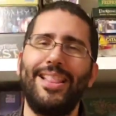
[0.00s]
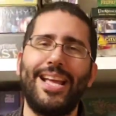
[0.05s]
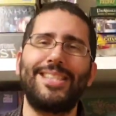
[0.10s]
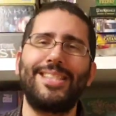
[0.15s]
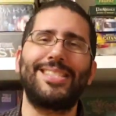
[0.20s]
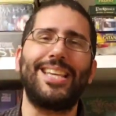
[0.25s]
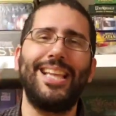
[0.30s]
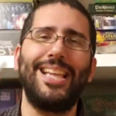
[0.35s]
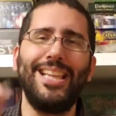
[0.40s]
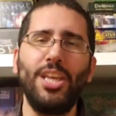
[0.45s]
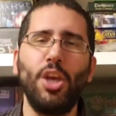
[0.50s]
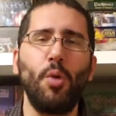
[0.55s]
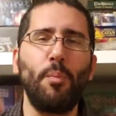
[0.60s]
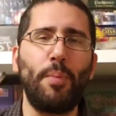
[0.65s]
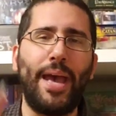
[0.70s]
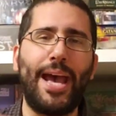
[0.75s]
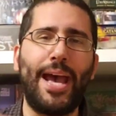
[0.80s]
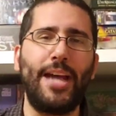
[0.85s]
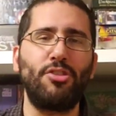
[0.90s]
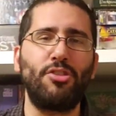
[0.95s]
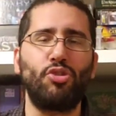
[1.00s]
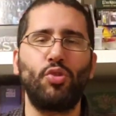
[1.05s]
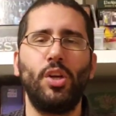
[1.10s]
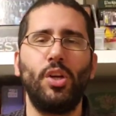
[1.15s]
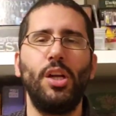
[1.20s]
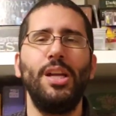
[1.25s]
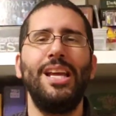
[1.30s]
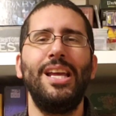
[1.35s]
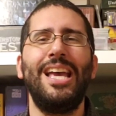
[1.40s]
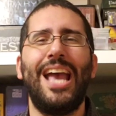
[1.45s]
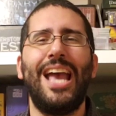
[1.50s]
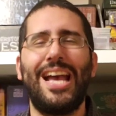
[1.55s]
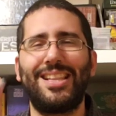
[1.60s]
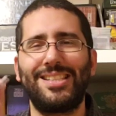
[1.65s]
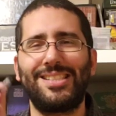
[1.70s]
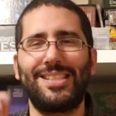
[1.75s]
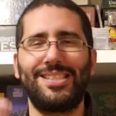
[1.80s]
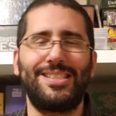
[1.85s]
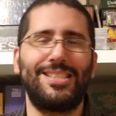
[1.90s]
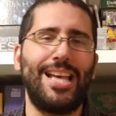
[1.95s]
and that's Cleopatra and
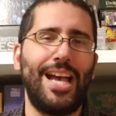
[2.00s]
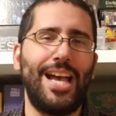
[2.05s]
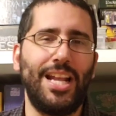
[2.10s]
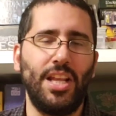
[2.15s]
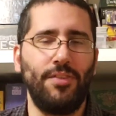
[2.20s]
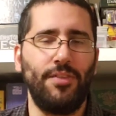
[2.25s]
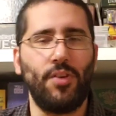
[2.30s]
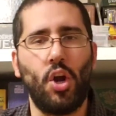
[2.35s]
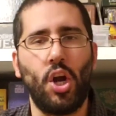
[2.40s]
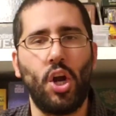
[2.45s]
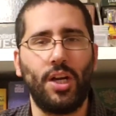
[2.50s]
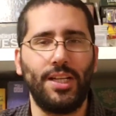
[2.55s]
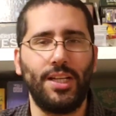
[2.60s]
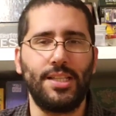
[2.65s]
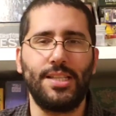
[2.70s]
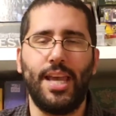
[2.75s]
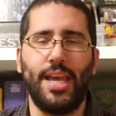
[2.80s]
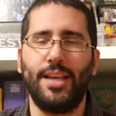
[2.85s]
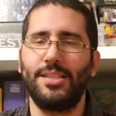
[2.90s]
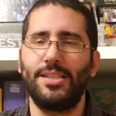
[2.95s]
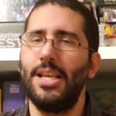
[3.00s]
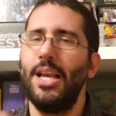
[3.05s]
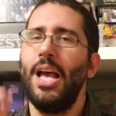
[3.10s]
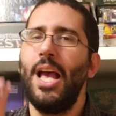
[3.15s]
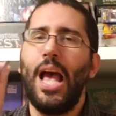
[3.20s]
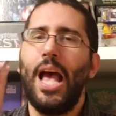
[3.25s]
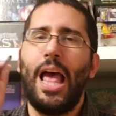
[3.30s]
the Society of Architects.